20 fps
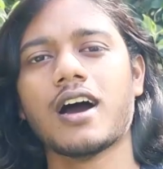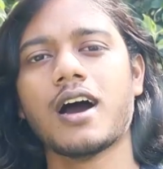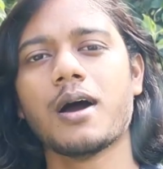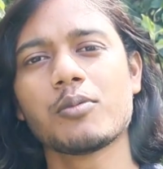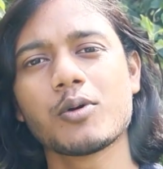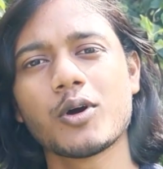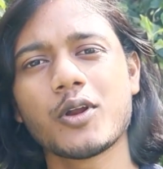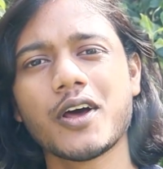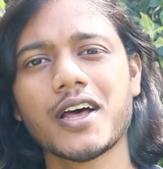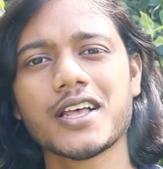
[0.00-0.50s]

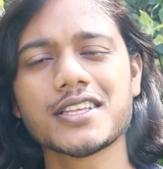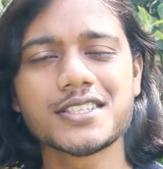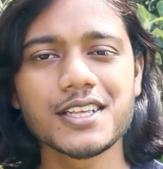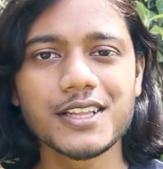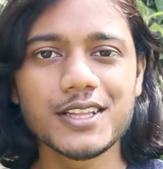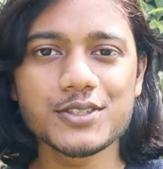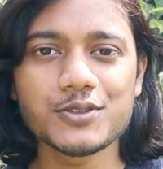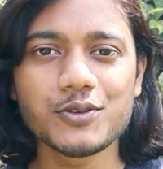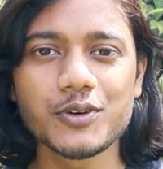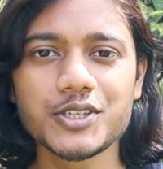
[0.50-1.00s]
I'm gonna answer
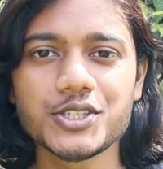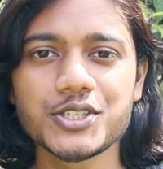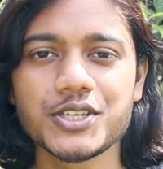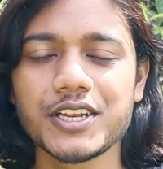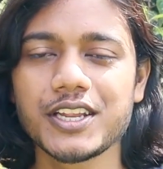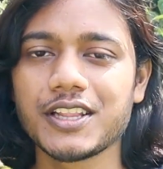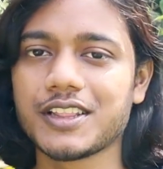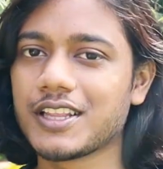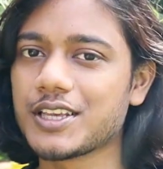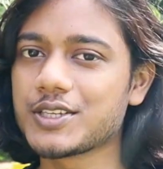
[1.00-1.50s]
this
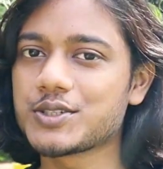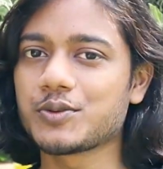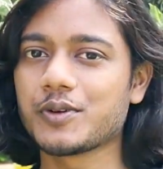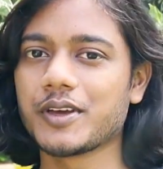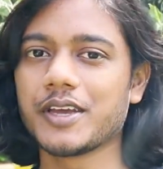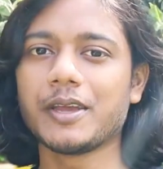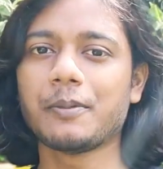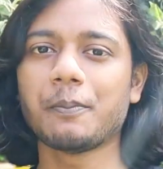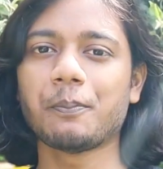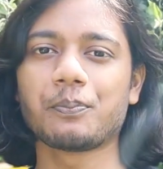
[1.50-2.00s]
question in this
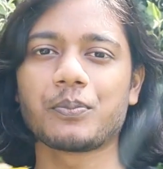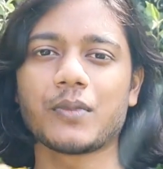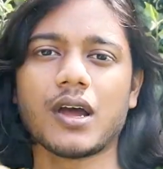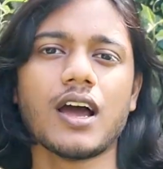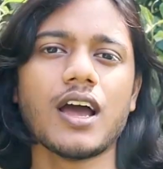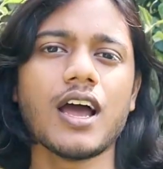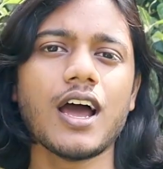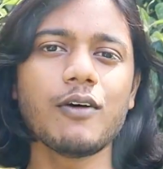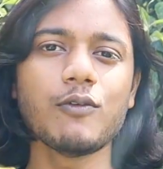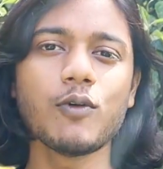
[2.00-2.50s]
way.
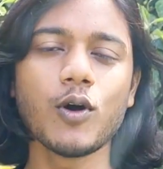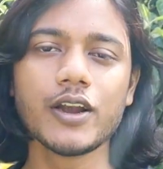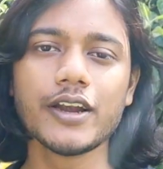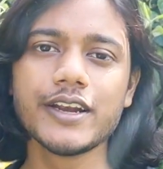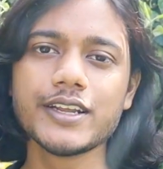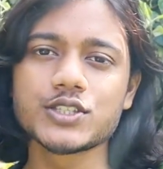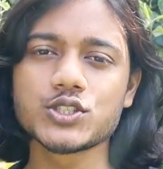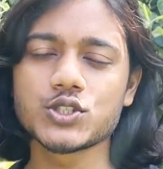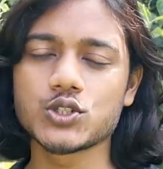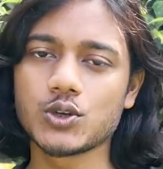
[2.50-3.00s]
I have
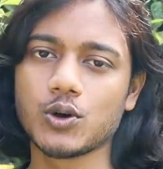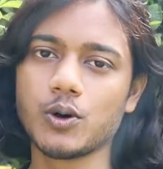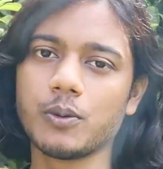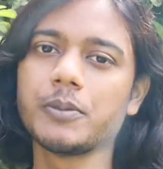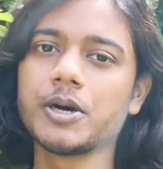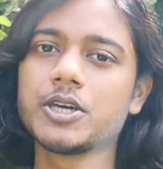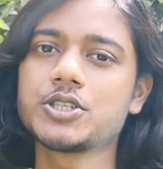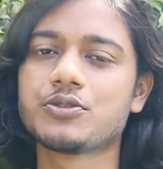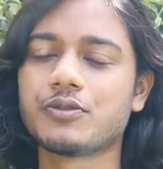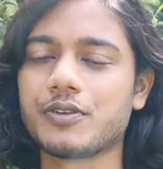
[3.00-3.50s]
already so
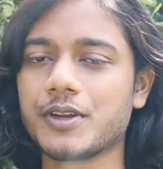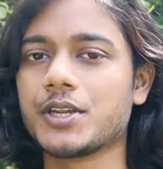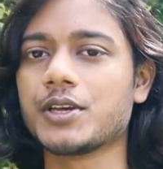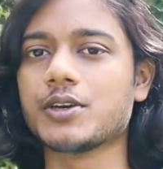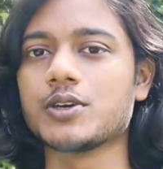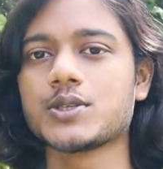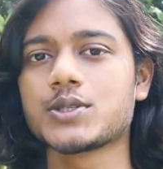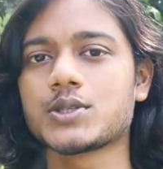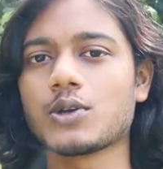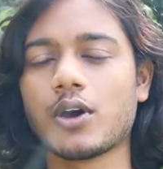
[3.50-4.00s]
much
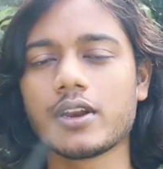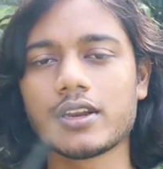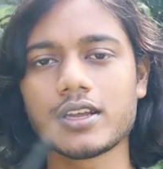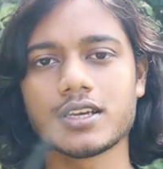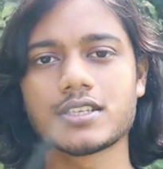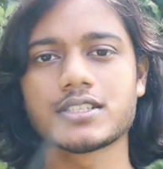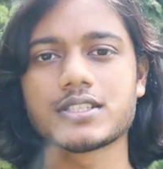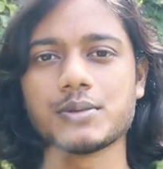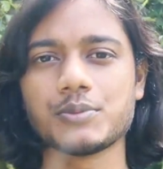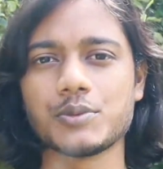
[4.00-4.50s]
videos on
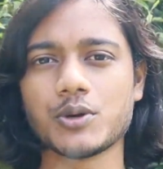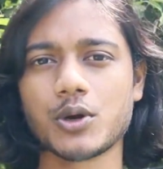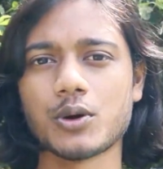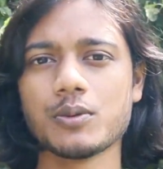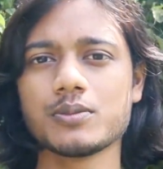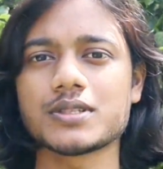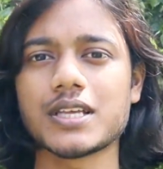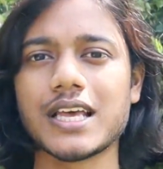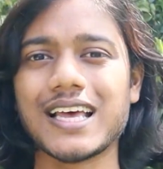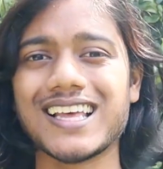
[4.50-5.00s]
custom
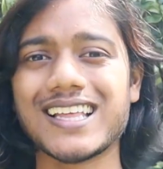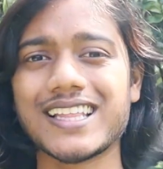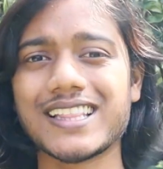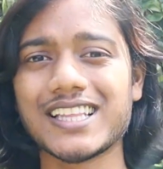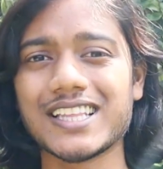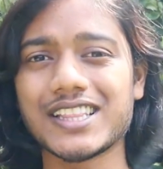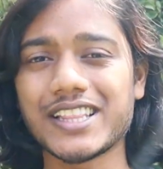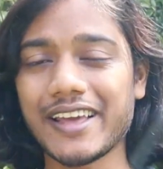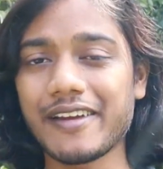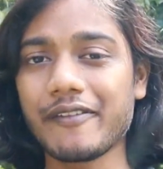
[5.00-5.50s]
ROMs, and
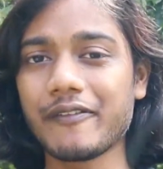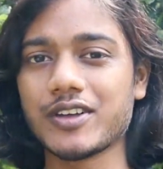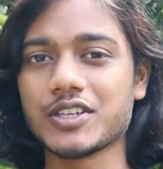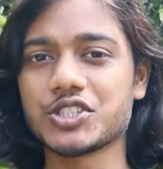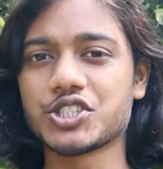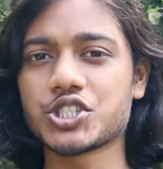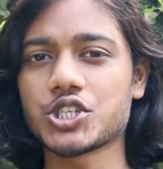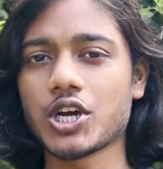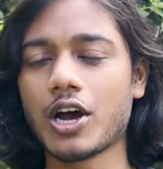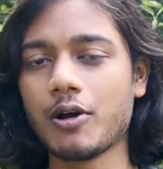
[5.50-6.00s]
the thing with
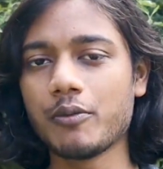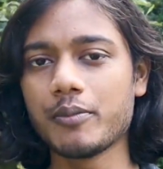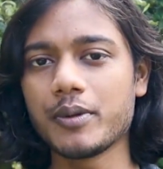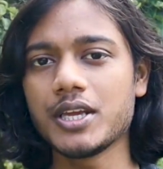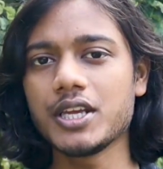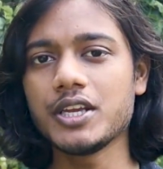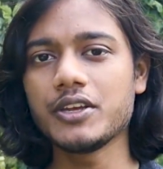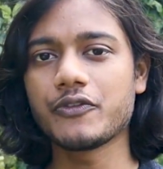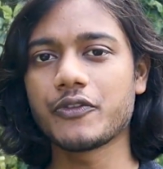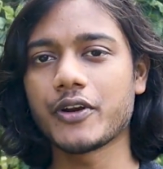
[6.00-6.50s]

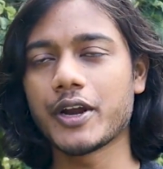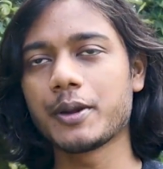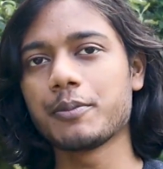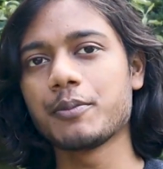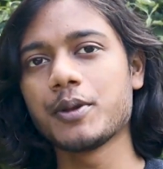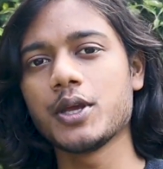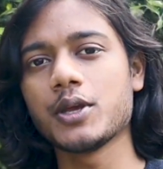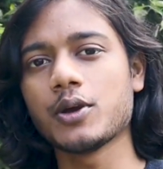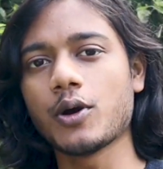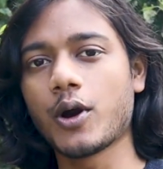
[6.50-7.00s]
Xiaomi,
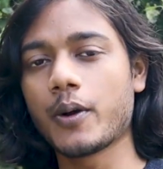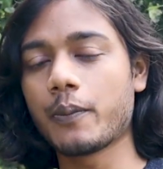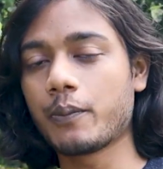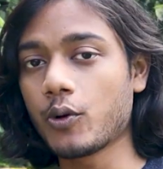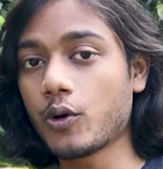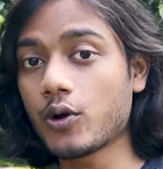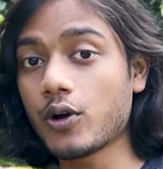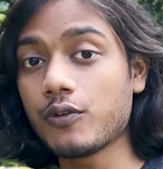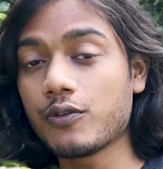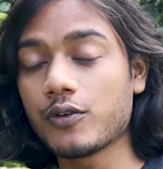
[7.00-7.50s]
Redmi or
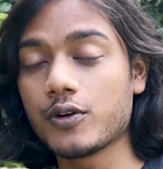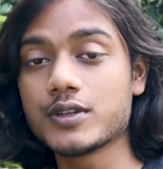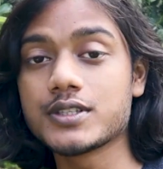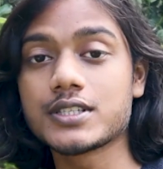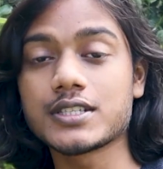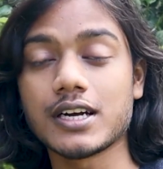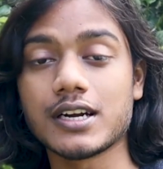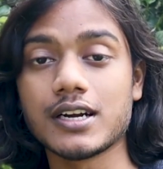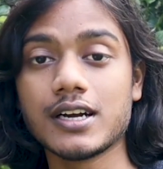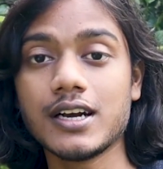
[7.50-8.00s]
Poco
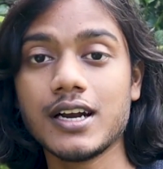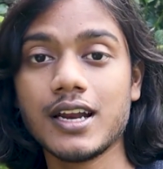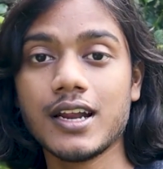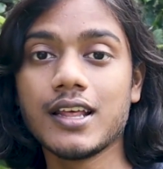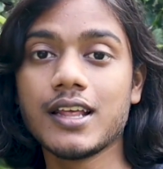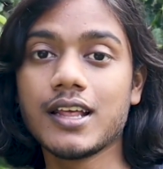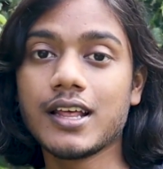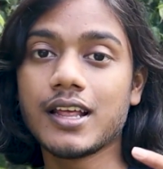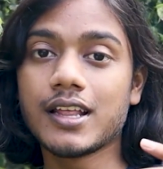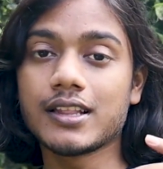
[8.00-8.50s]
phones are
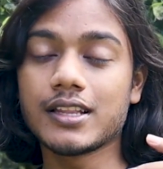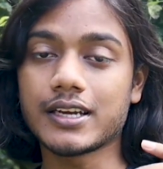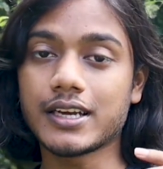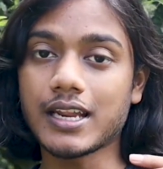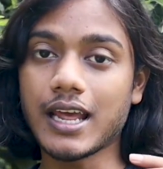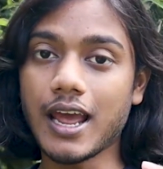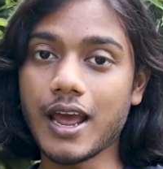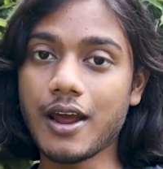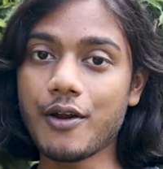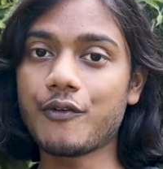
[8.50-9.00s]
that
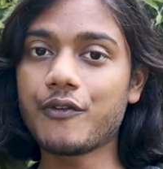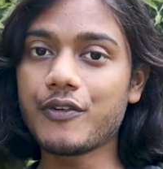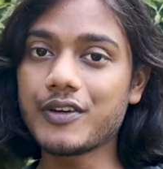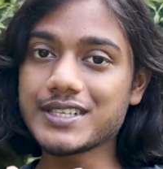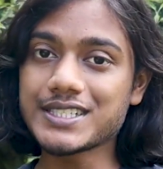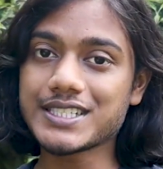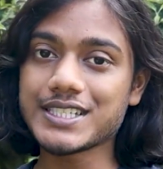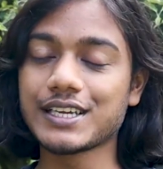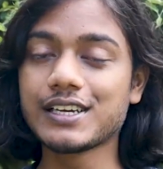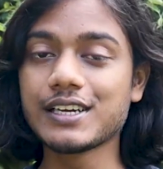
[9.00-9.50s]

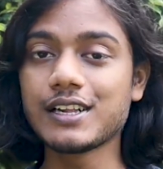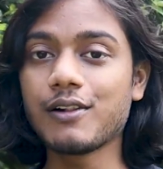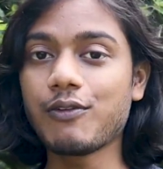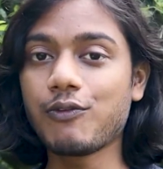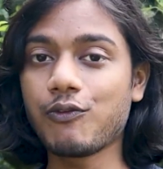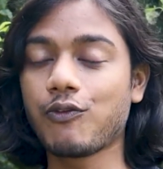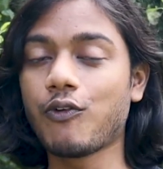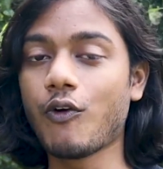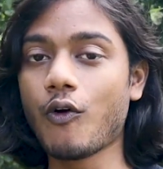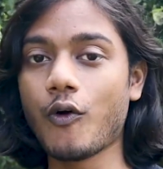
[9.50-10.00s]
every single
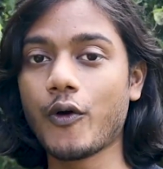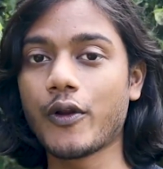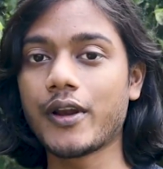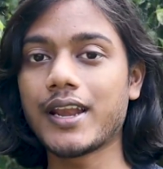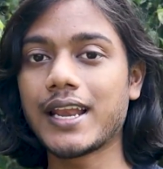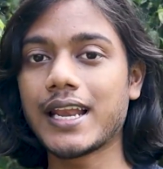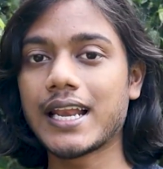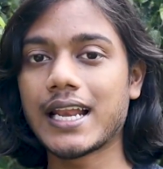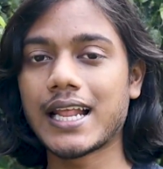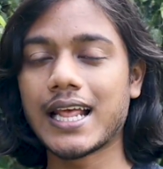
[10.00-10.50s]

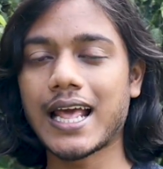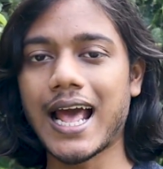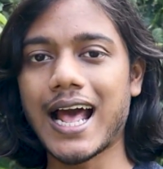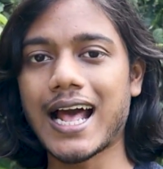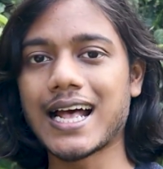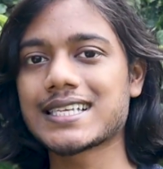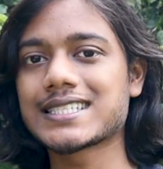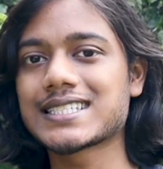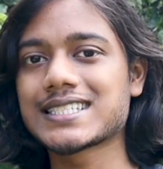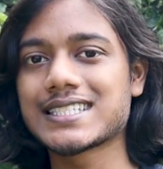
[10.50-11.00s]
phone
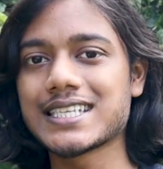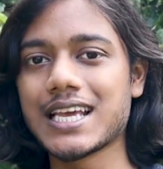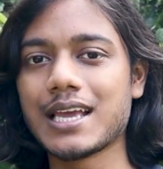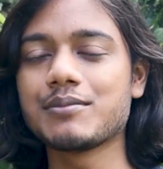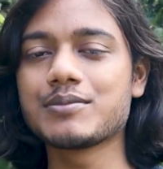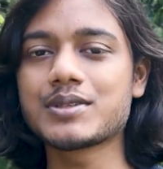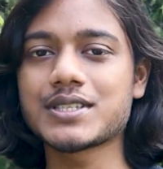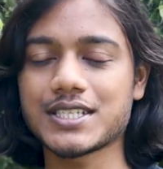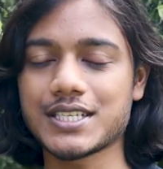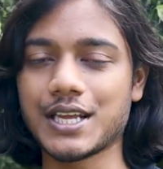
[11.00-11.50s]
has
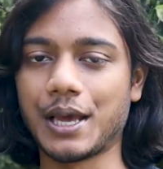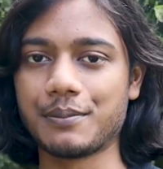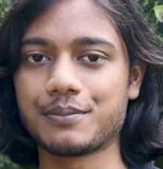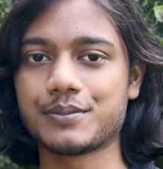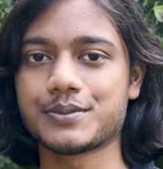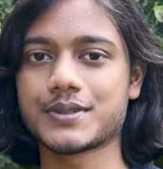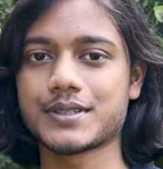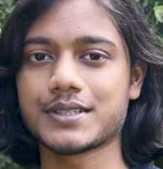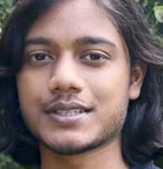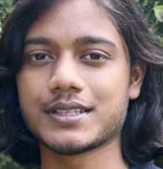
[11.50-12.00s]
same
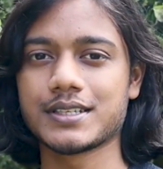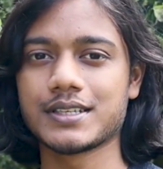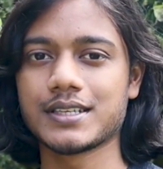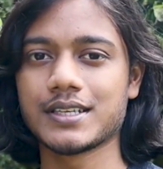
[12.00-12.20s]
steps.